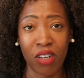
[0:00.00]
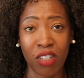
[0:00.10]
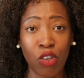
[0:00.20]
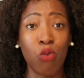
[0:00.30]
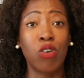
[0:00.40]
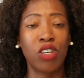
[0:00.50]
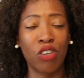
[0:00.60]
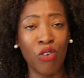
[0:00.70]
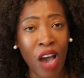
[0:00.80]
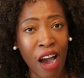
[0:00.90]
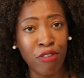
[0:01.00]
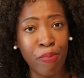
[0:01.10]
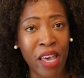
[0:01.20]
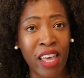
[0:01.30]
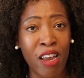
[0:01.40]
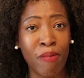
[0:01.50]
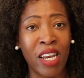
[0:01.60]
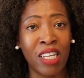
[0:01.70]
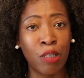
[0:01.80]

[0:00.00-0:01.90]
So you have to bear that in mind.